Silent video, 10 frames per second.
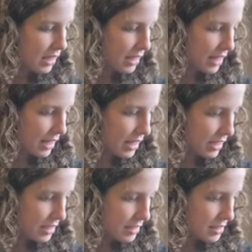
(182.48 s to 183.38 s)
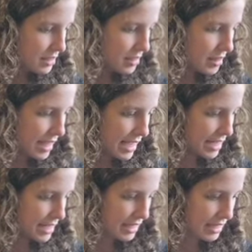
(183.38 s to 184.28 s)

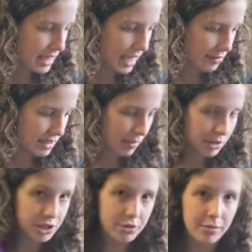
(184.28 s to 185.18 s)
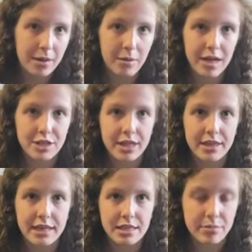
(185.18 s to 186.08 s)
And I was able to do it while watching
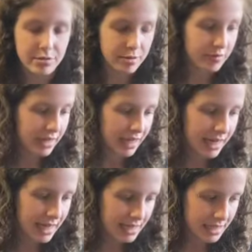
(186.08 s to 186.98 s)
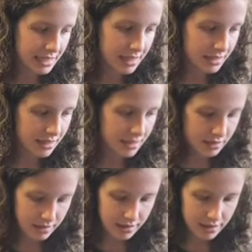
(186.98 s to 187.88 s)
things, which was really nice.
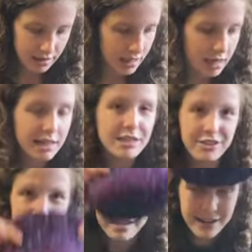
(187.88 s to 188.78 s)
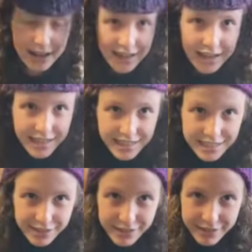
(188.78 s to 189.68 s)
I can try it on and
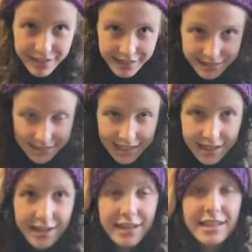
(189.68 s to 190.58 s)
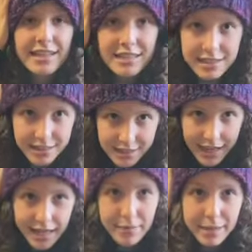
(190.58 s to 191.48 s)
show you what it looks like on. It's a little
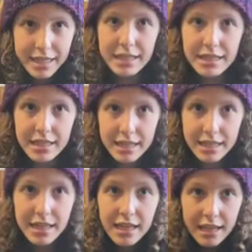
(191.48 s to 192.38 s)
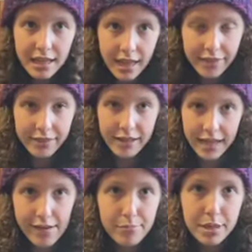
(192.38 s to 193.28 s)
tight, but I think I
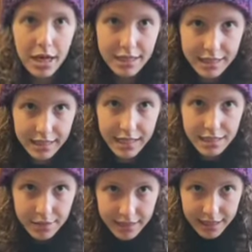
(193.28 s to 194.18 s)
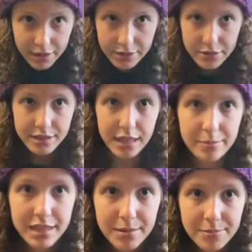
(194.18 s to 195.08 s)
haven't blocked it yet, so I think it'll loosen up
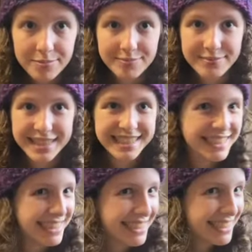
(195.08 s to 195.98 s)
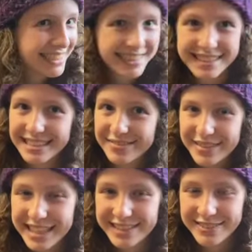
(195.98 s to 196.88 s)
some. But
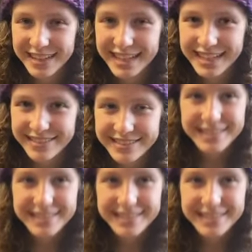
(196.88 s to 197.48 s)
it's very cute.